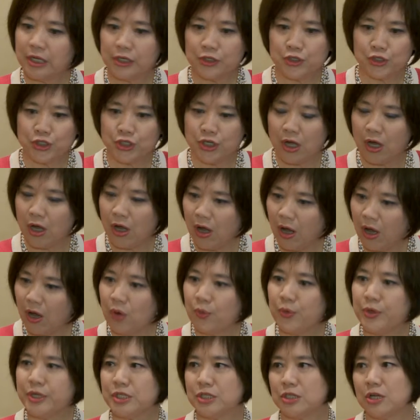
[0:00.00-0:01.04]
she
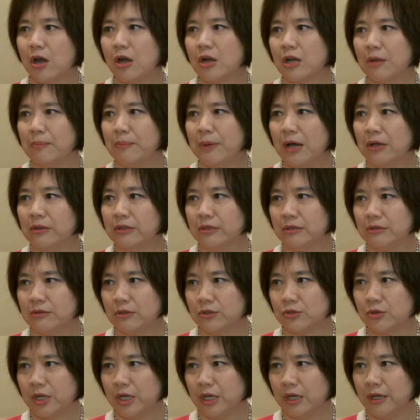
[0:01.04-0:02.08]
always talk about
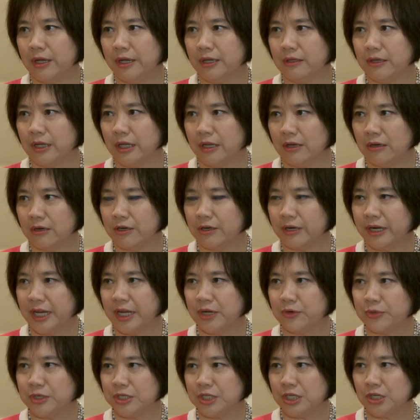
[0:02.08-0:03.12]
uh, her
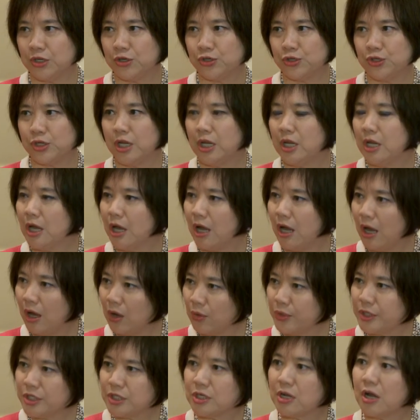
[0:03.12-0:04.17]
heritage, yes.
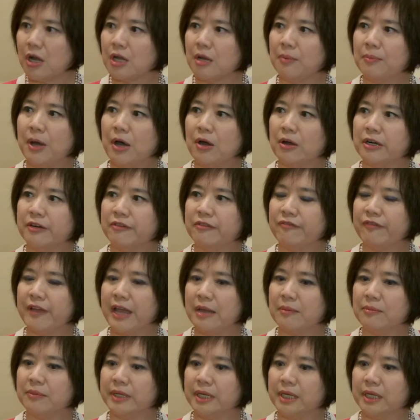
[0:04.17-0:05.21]
always talk mm-hmm. about her
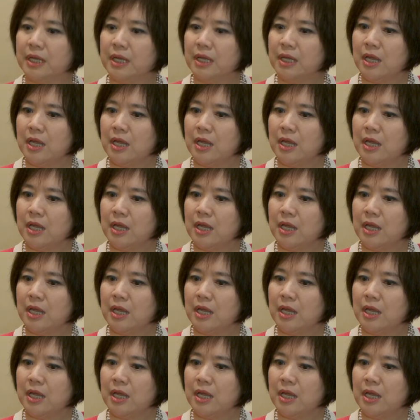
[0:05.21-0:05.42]
family.